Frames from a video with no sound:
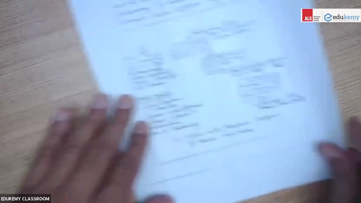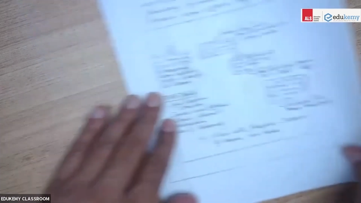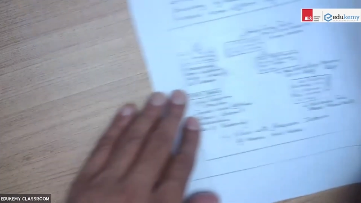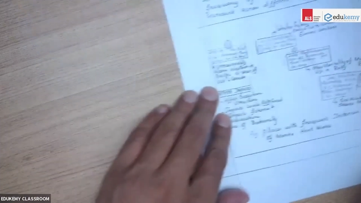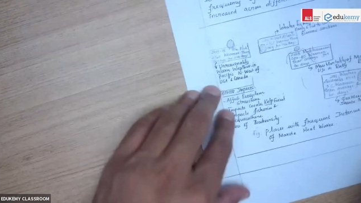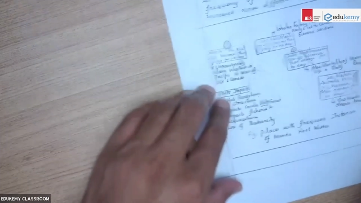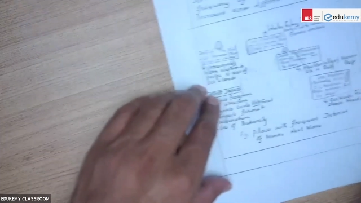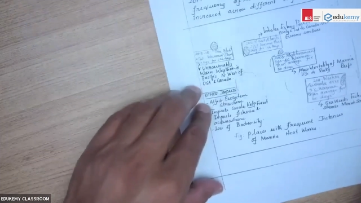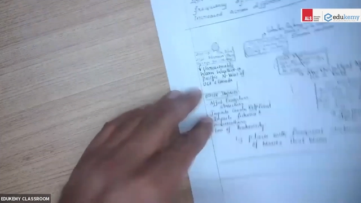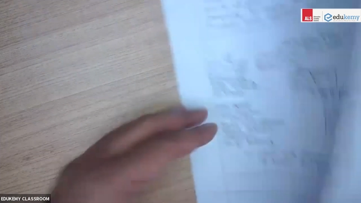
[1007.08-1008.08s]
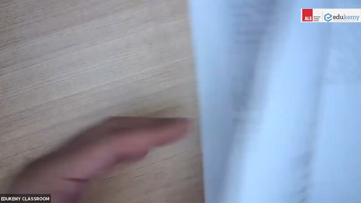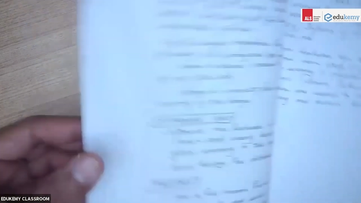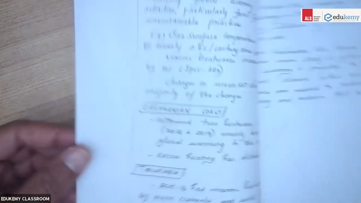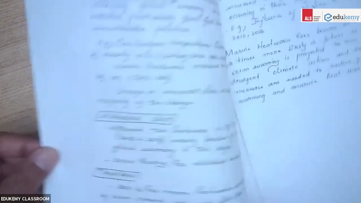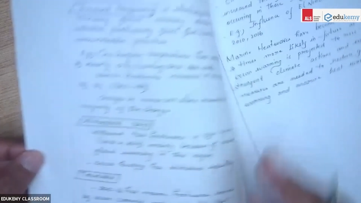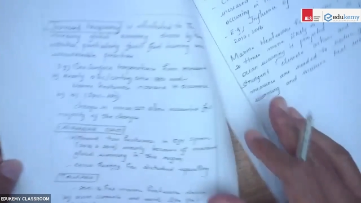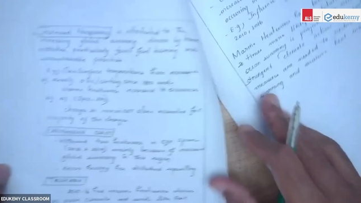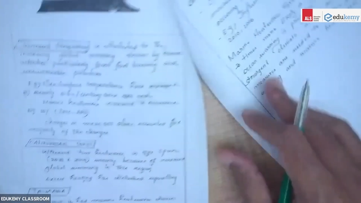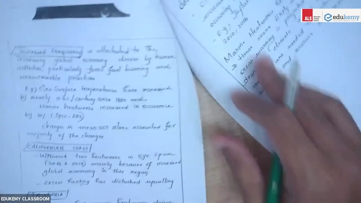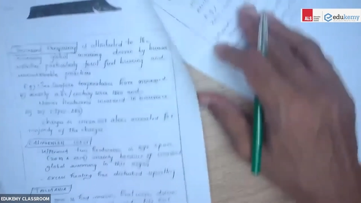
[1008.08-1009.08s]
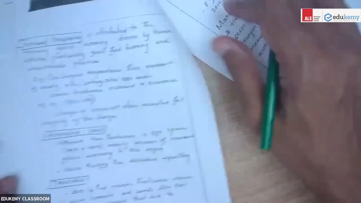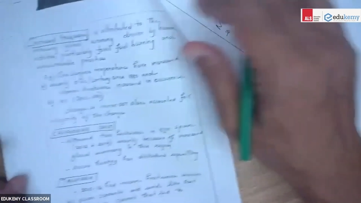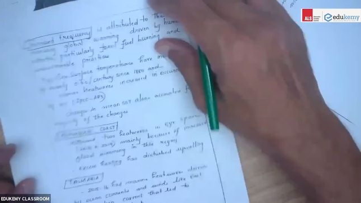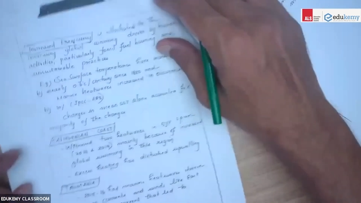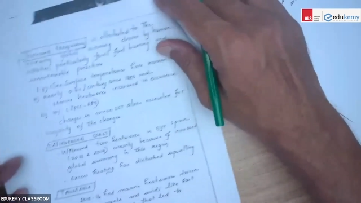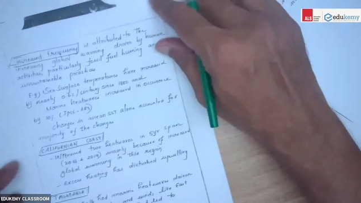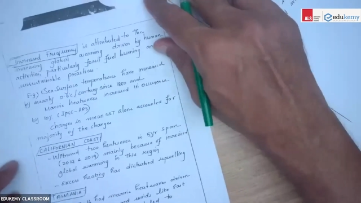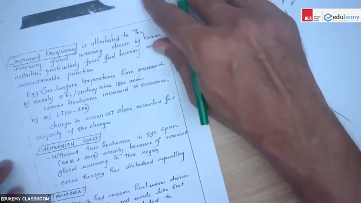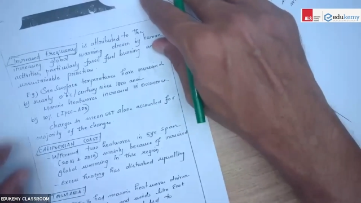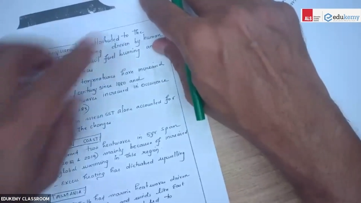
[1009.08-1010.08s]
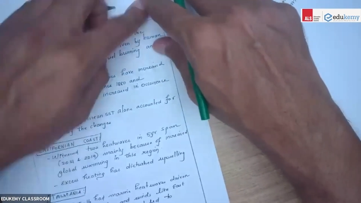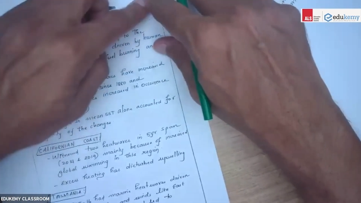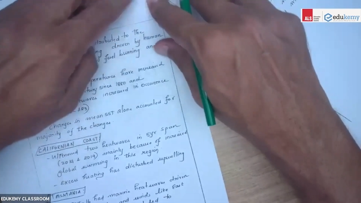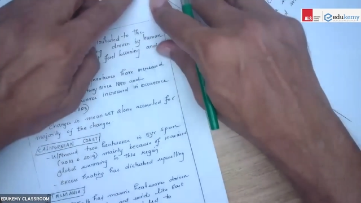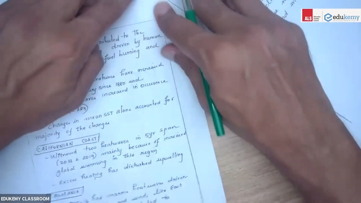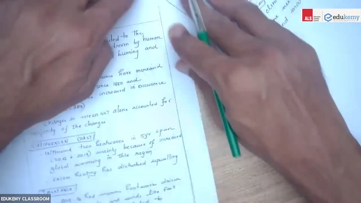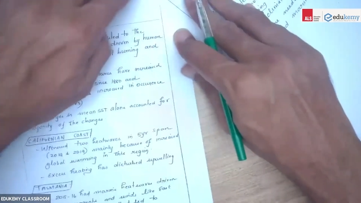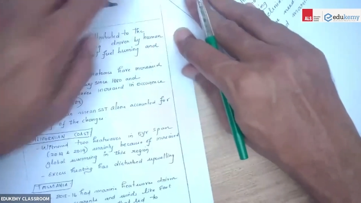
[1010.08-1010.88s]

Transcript: (no speaker visible)